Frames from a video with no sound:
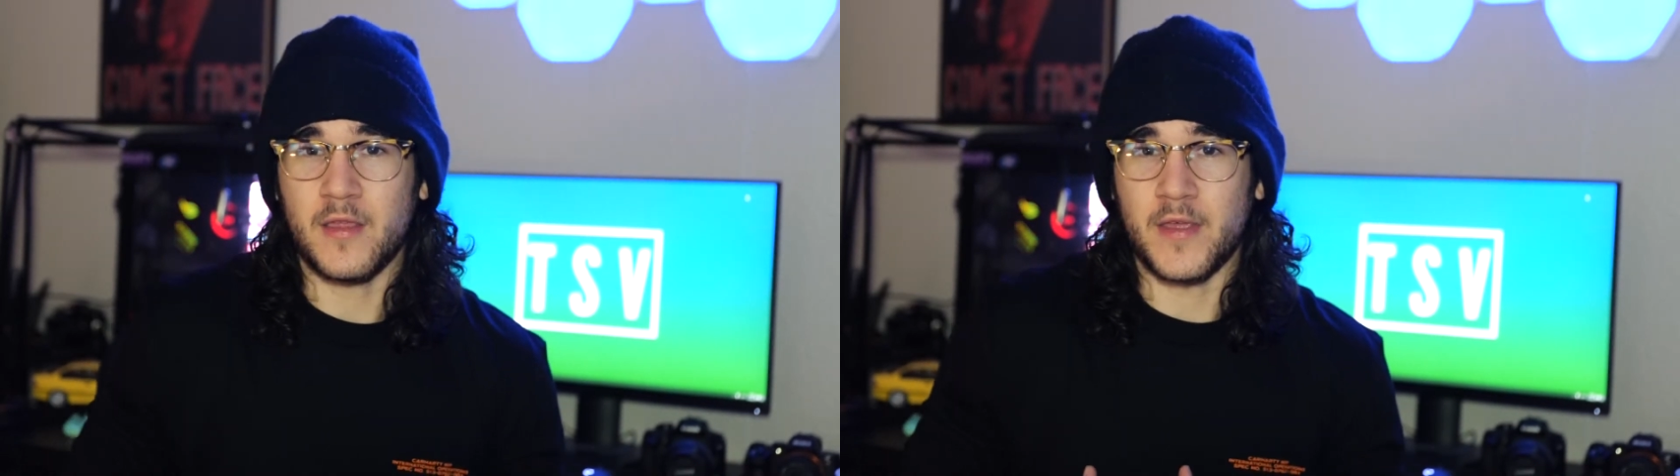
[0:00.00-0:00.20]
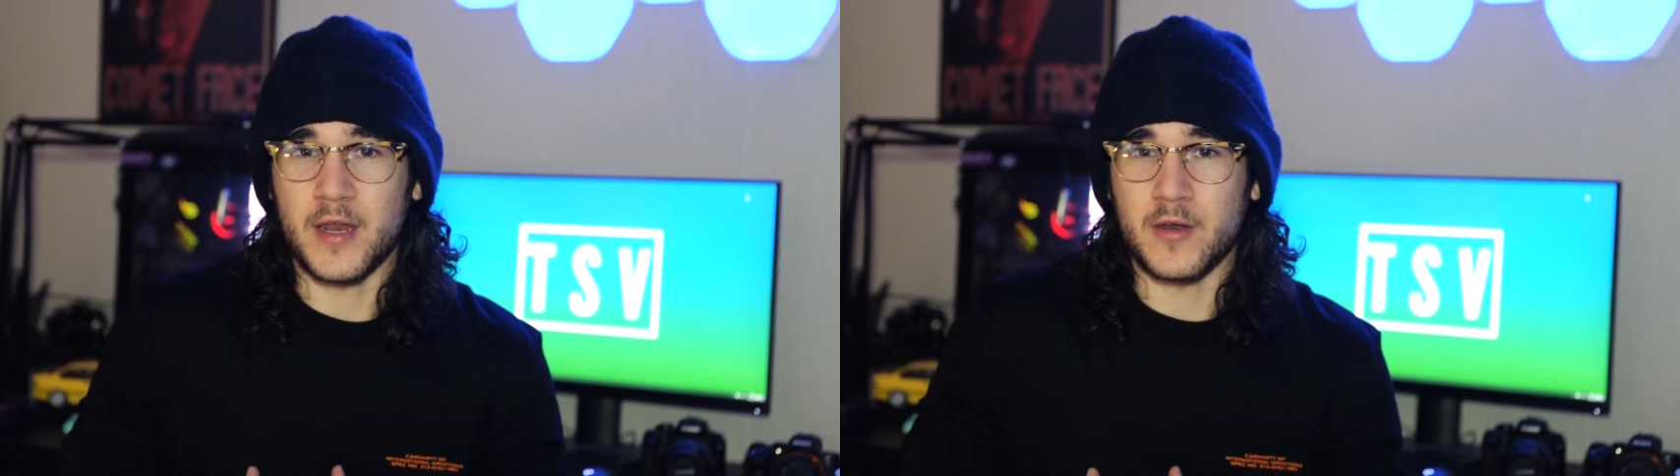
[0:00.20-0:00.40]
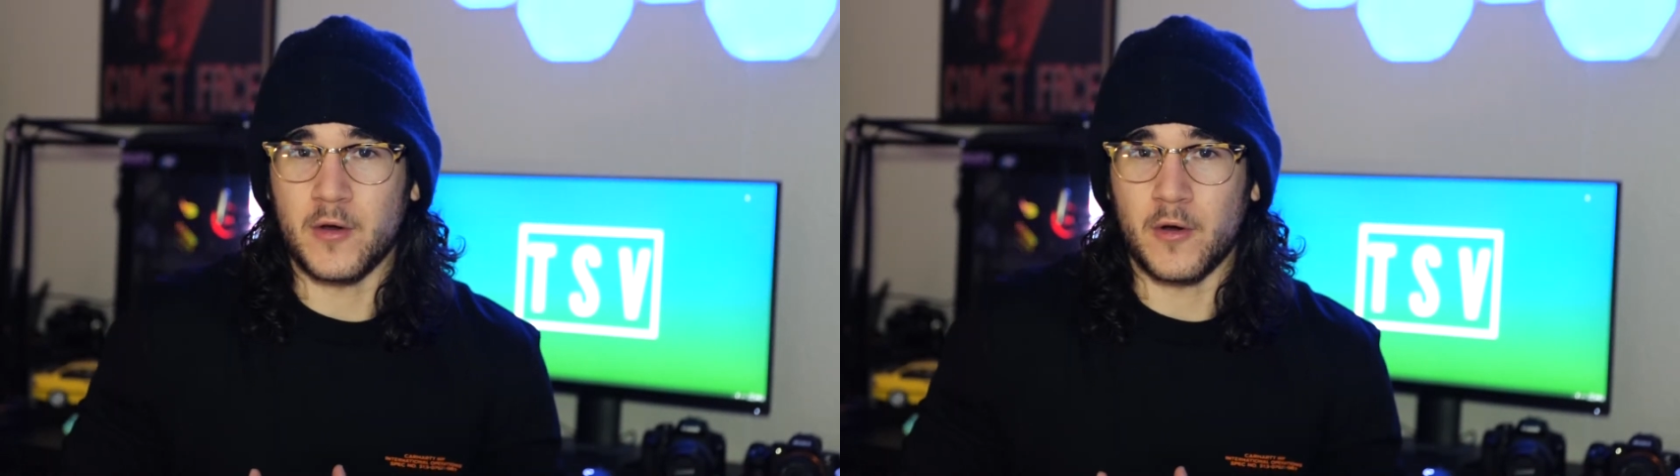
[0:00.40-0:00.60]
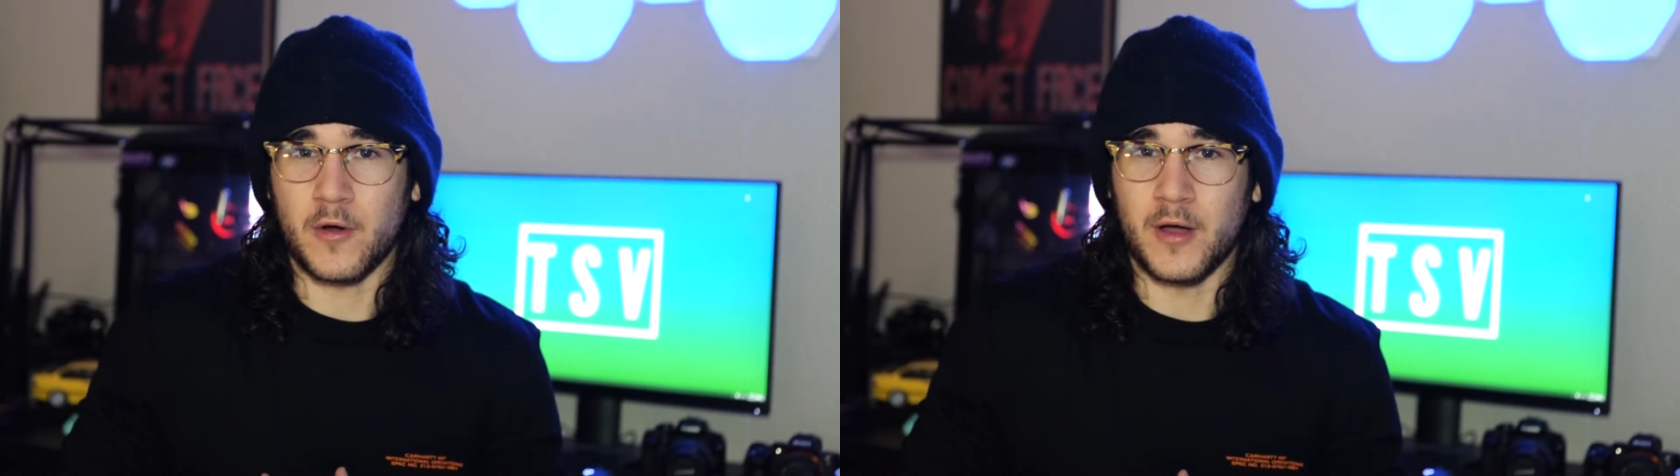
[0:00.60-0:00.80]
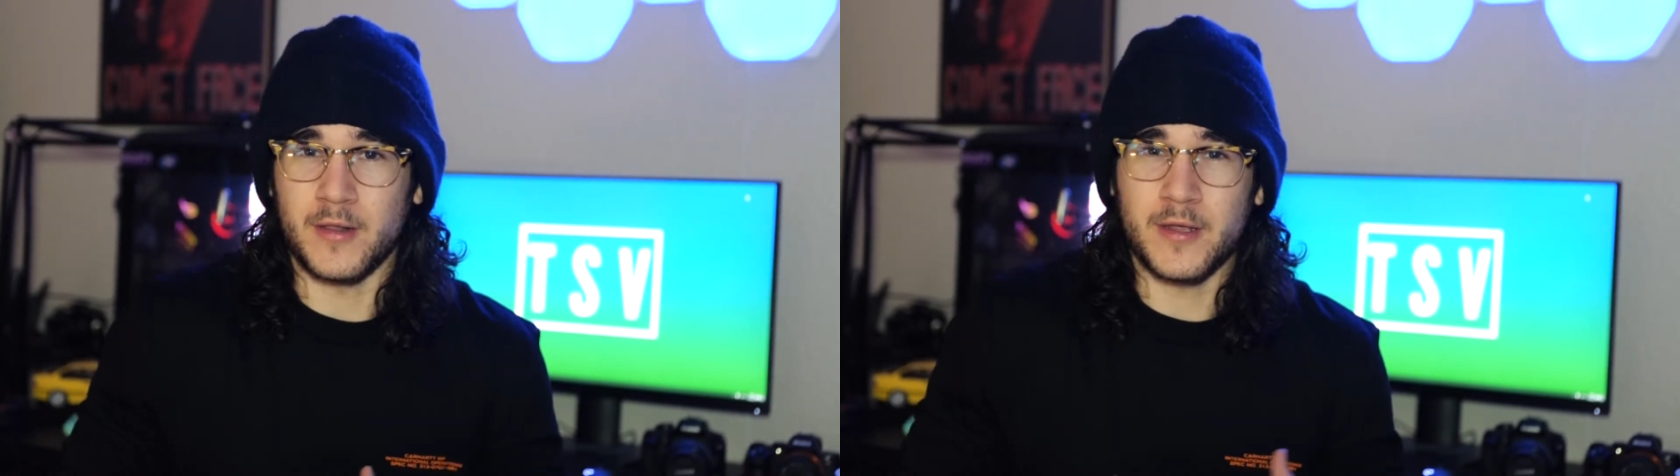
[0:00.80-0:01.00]
then
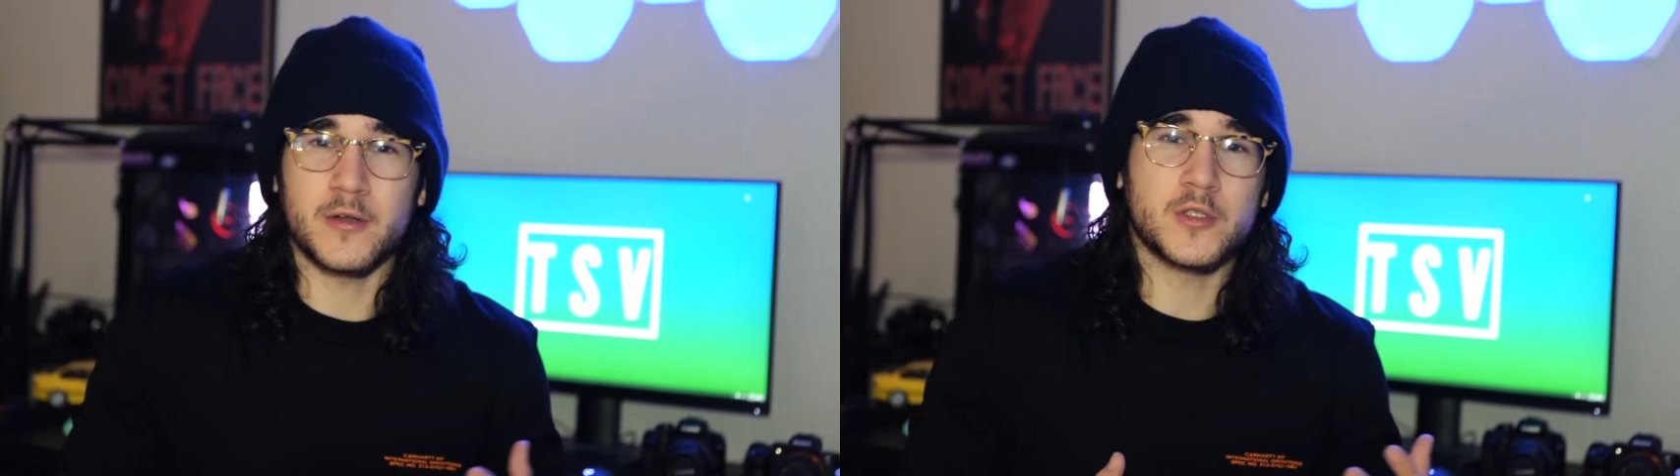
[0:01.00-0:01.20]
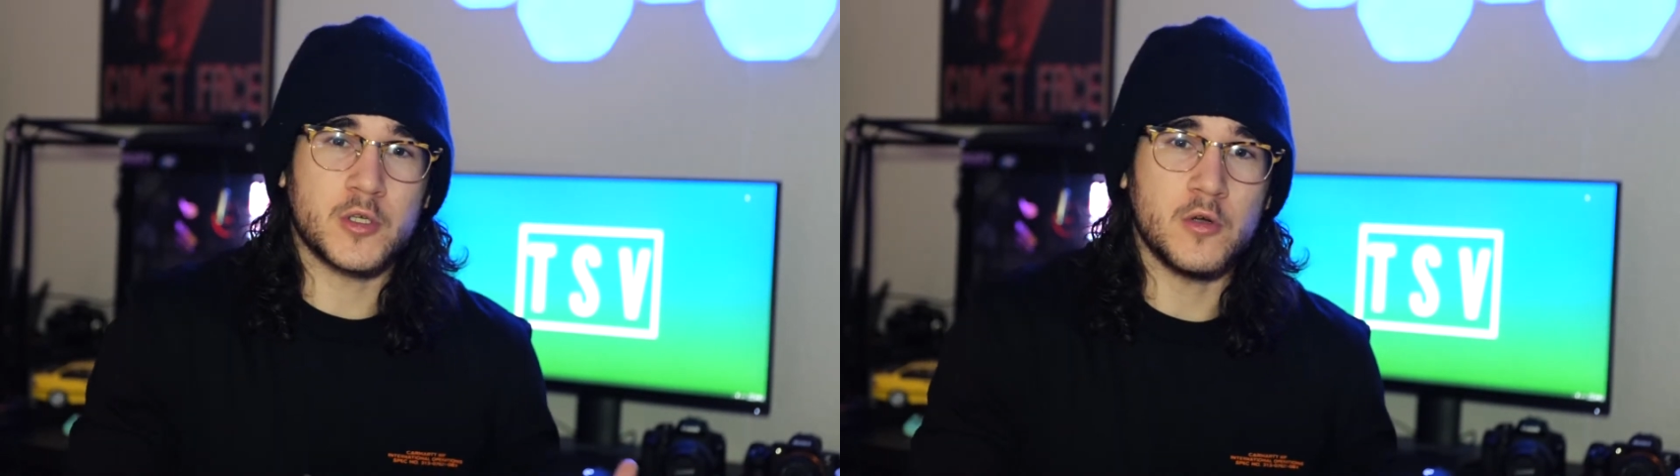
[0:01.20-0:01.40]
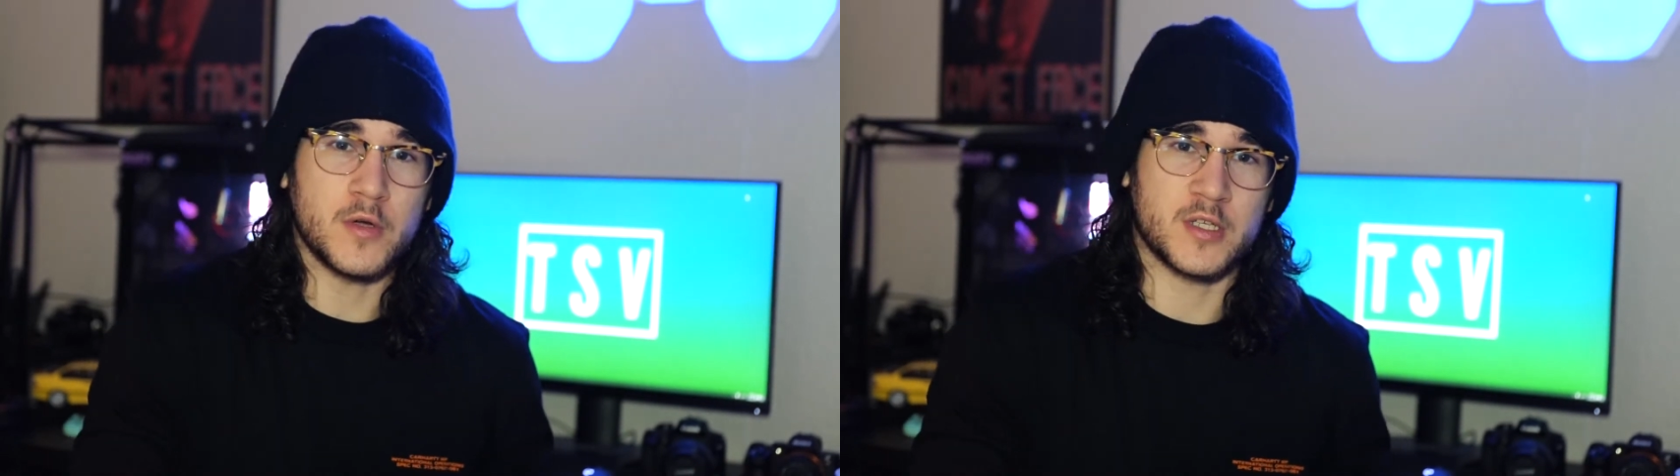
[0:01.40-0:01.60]
you're a little too